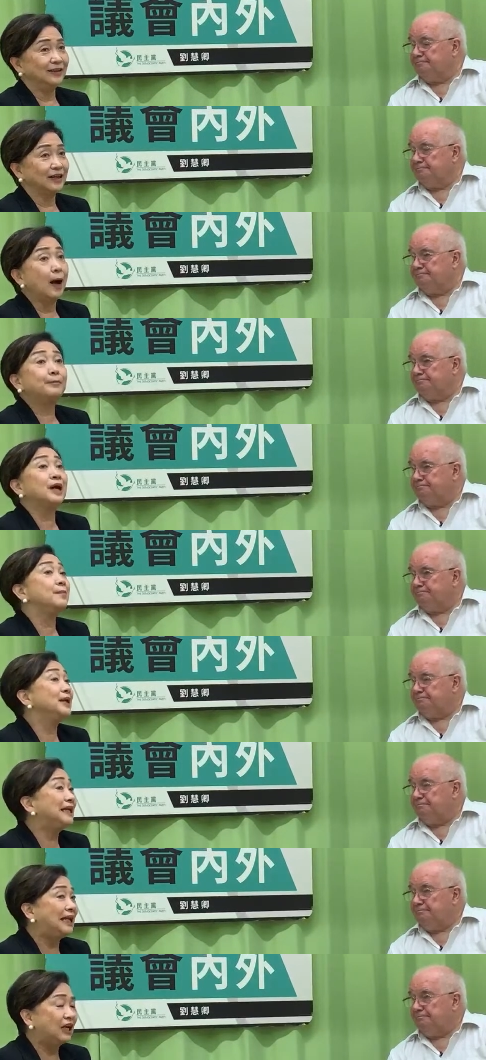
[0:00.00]
Speaker 1: the
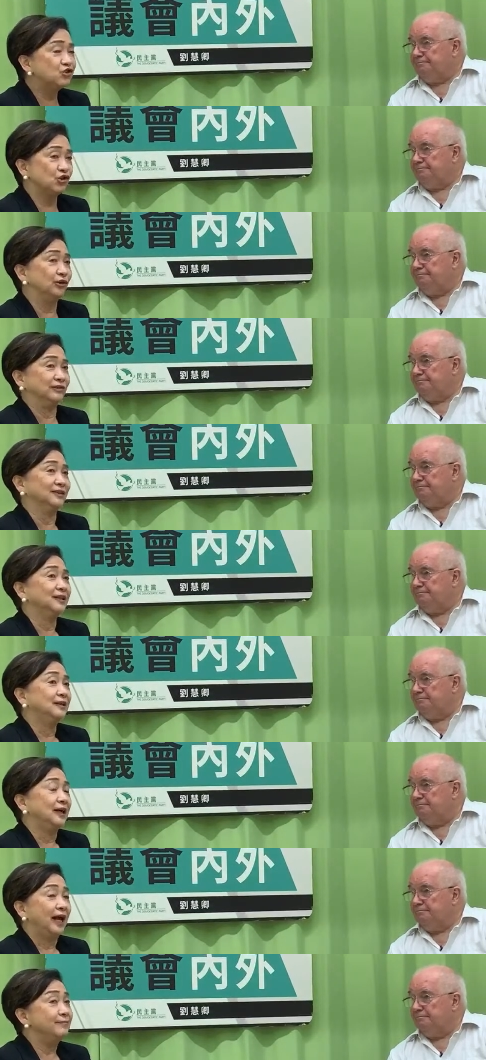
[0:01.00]
upcoming election.
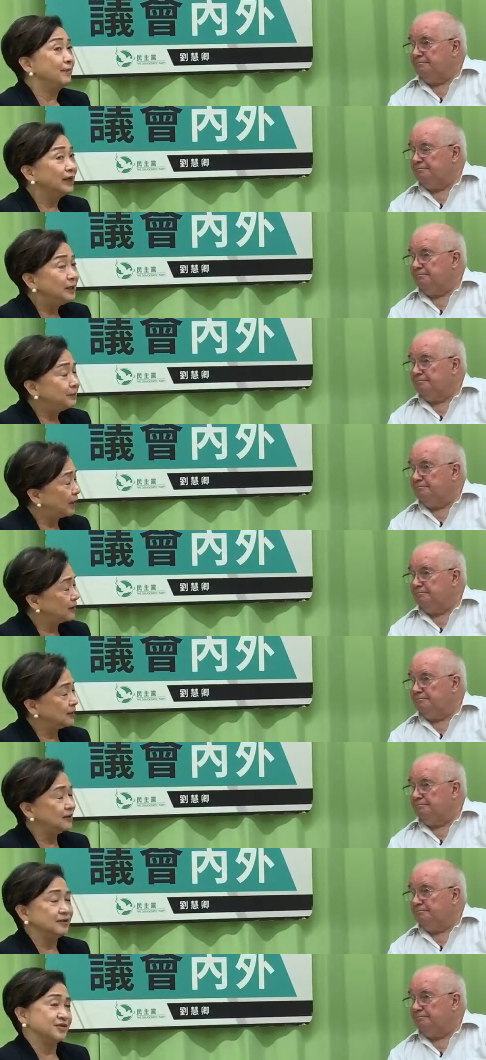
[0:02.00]
And many
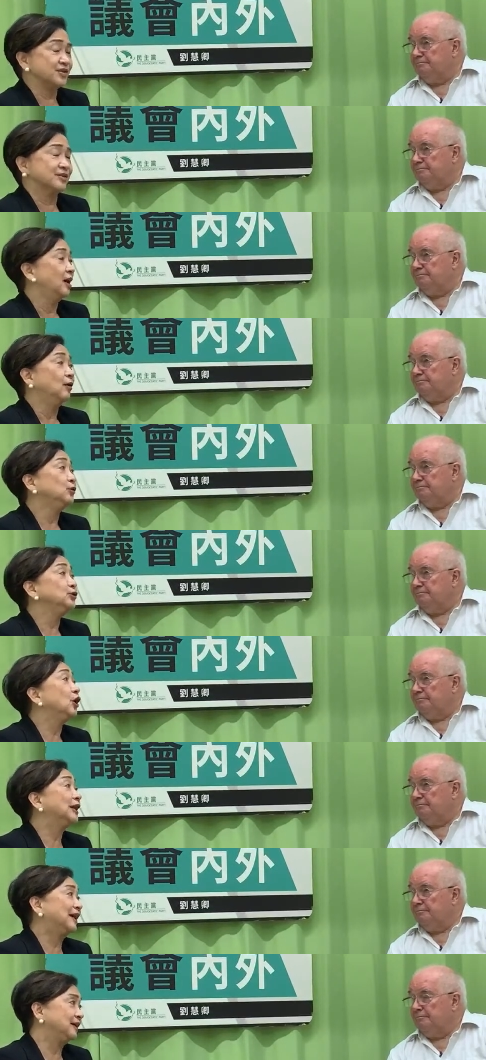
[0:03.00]
parties would
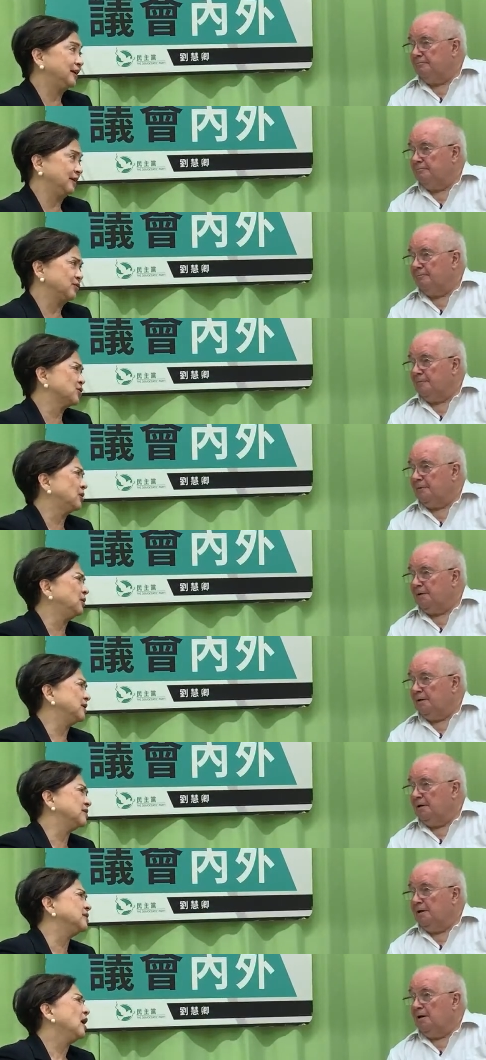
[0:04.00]
not like it. So
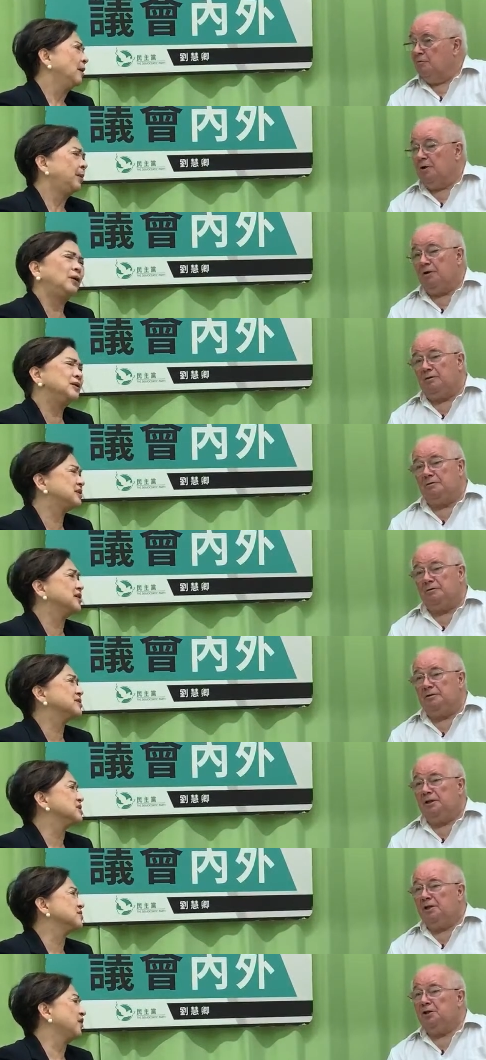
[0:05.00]
it's
Speaker 2: well,
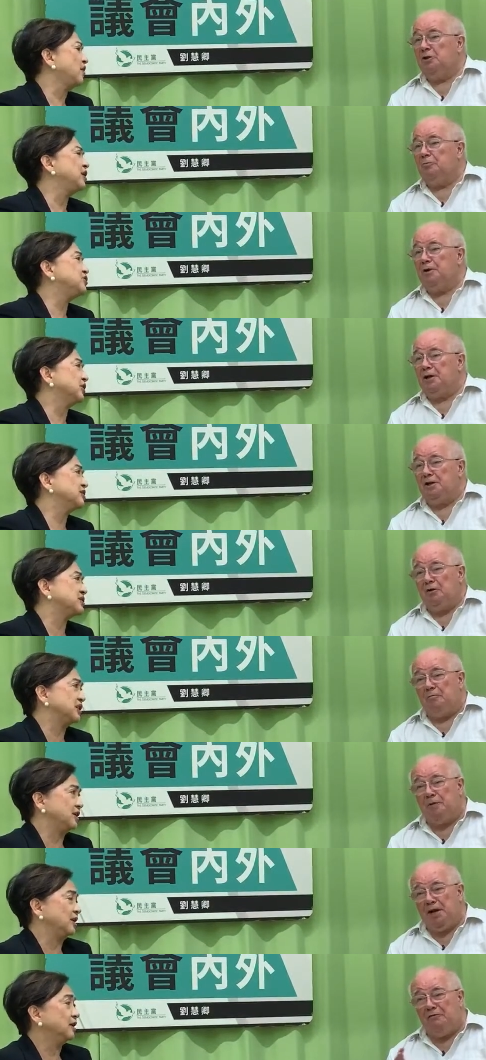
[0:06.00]
politics is very you're being, dirty.
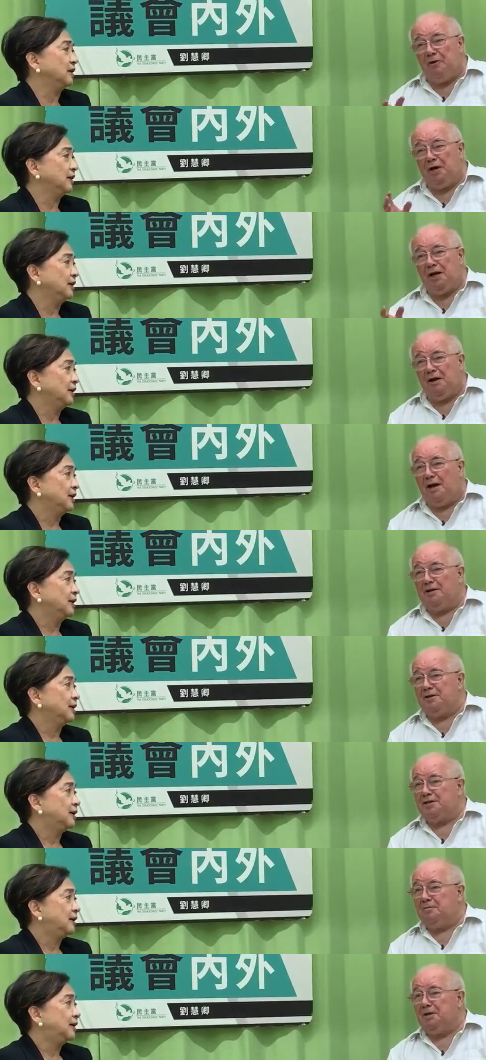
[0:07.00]
You're being very kind to
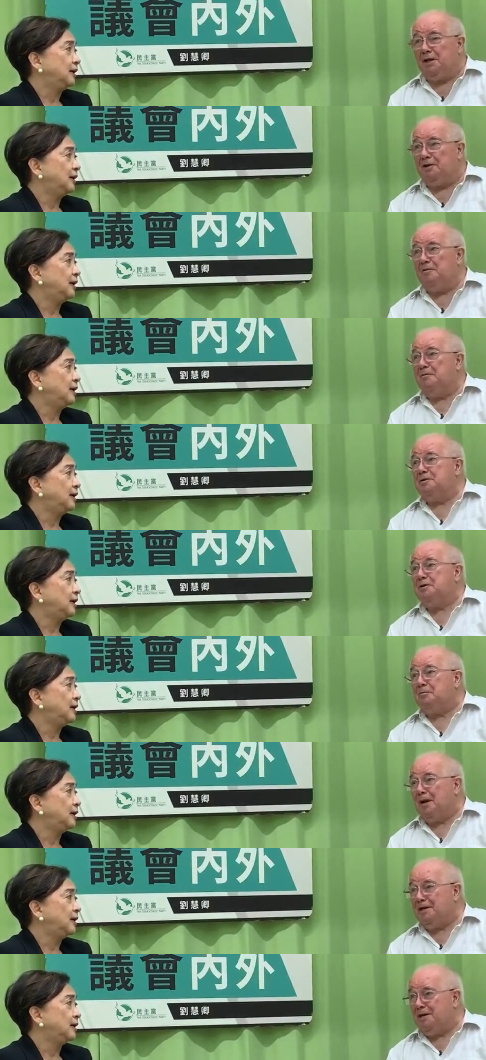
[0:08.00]
some of the other members of
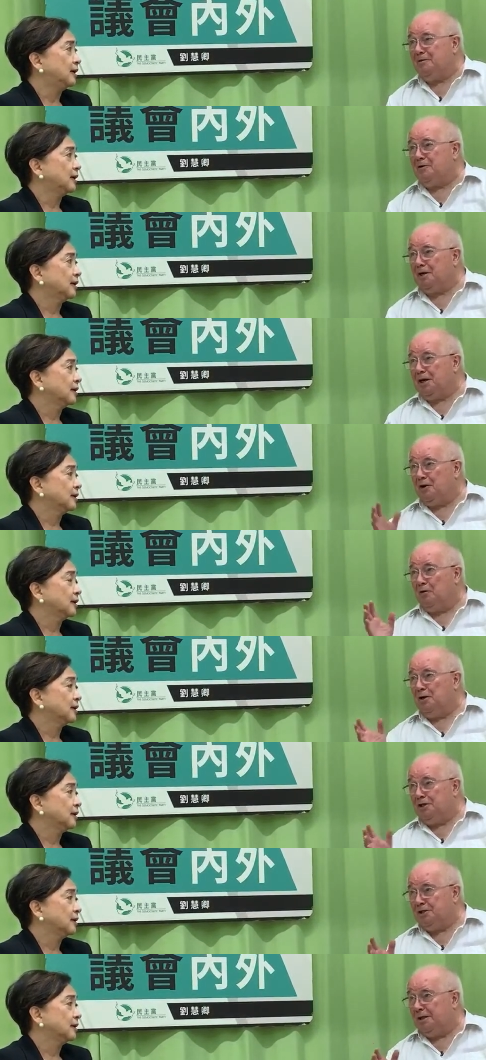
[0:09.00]
the pan-democratic
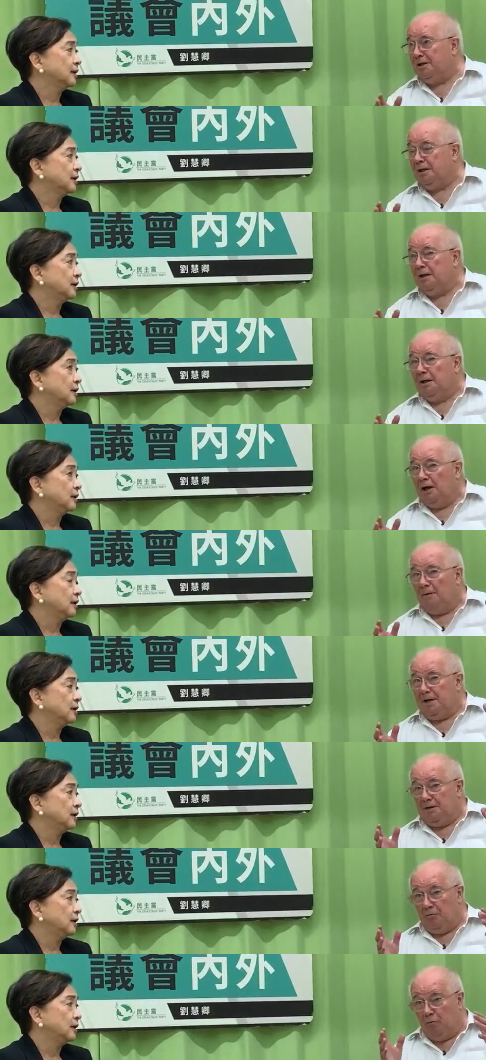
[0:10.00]
coalition. I
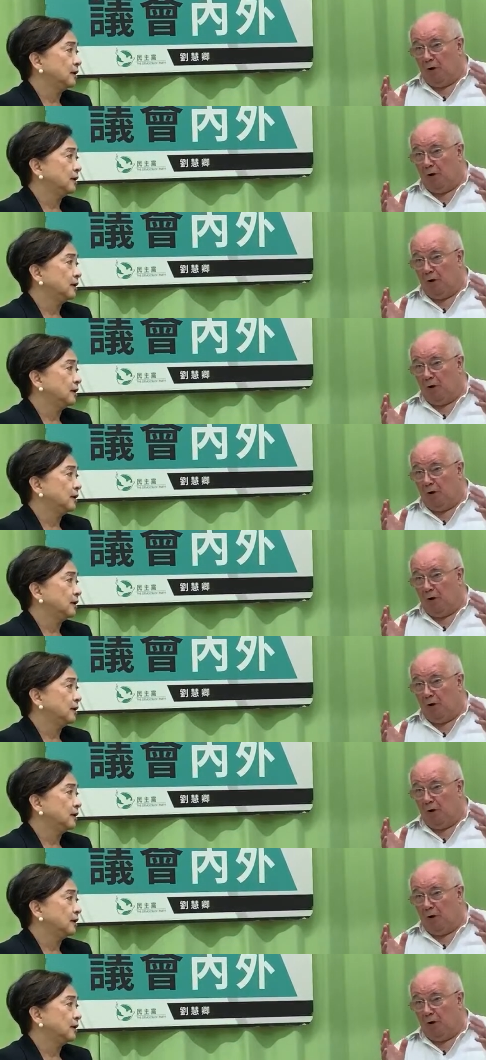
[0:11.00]
mean,